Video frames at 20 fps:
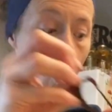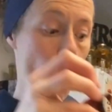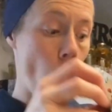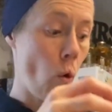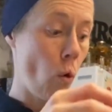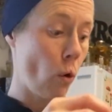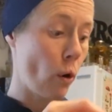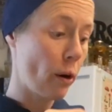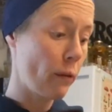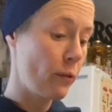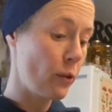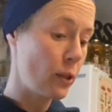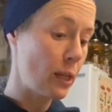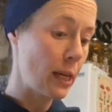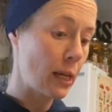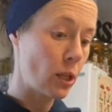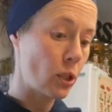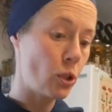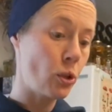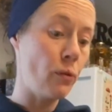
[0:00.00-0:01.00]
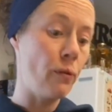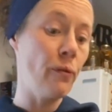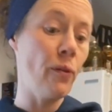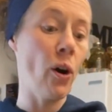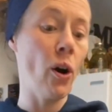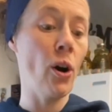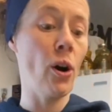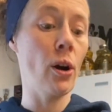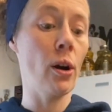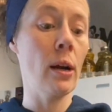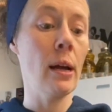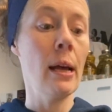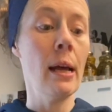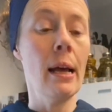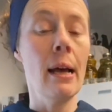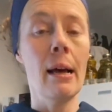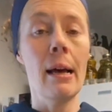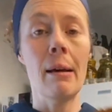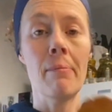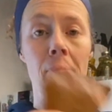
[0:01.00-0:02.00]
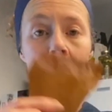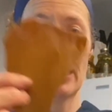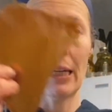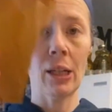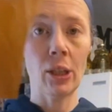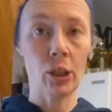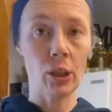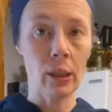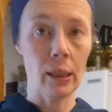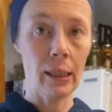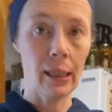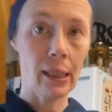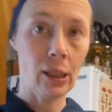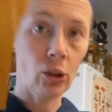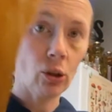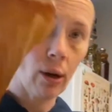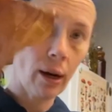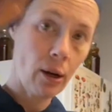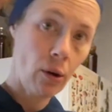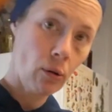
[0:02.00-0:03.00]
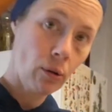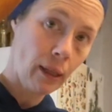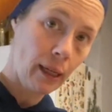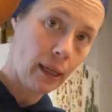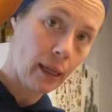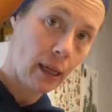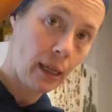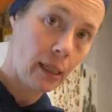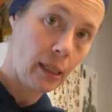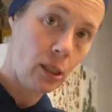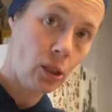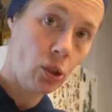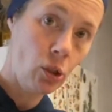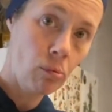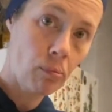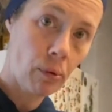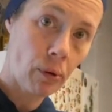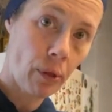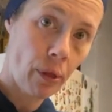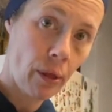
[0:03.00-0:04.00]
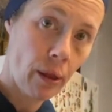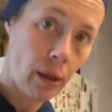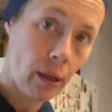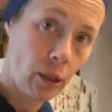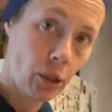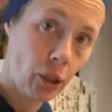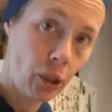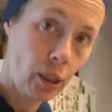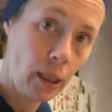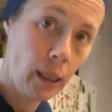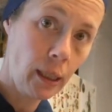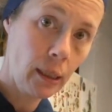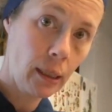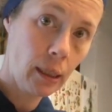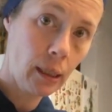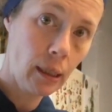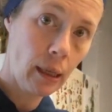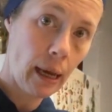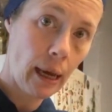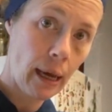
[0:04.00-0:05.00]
Or if you take it too far, it potentially can dry out like a super thin sheet